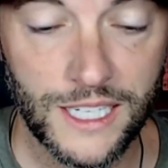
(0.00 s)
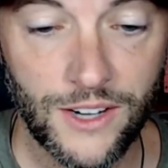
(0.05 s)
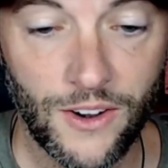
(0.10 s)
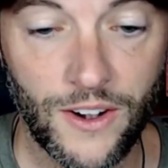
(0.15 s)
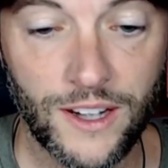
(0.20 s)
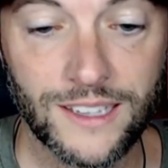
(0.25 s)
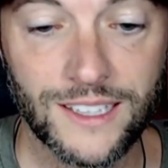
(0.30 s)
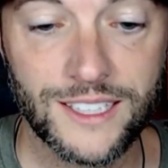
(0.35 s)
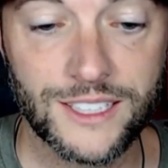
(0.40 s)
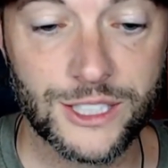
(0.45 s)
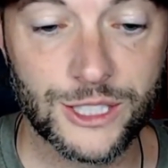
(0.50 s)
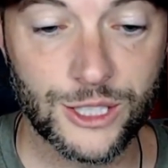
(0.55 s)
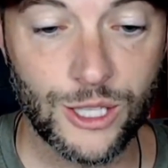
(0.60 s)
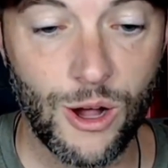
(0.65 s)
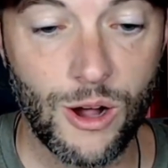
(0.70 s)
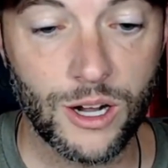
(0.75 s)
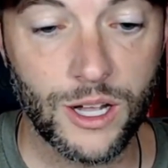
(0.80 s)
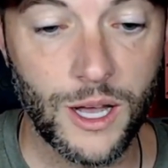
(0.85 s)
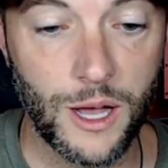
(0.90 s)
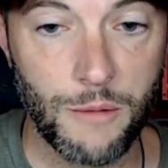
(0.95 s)
All right, let's
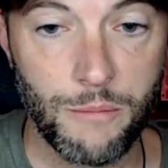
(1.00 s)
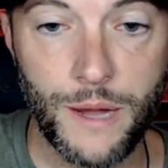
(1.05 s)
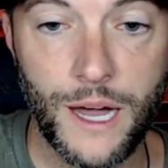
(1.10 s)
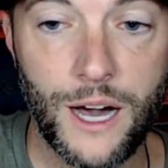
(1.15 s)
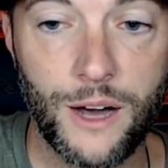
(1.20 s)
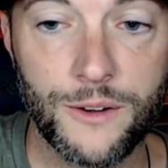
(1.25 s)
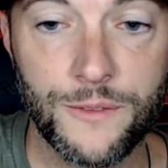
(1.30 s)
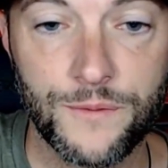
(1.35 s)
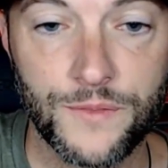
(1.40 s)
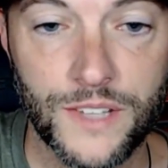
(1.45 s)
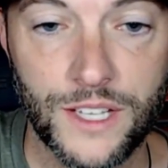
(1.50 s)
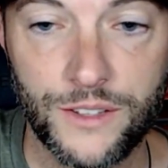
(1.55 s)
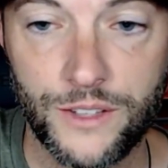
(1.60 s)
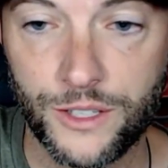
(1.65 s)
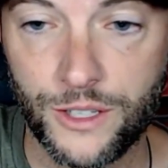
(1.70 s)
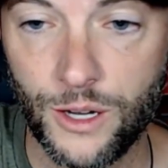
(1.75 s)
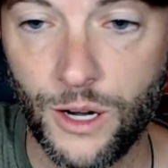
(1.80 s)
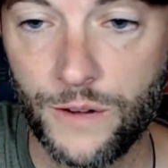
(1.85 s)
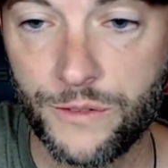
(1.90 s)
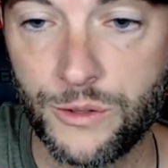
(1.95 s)
talk about
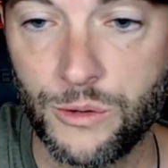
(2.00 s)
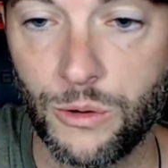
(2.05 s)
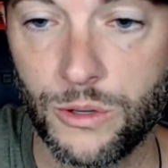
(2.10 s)
the golf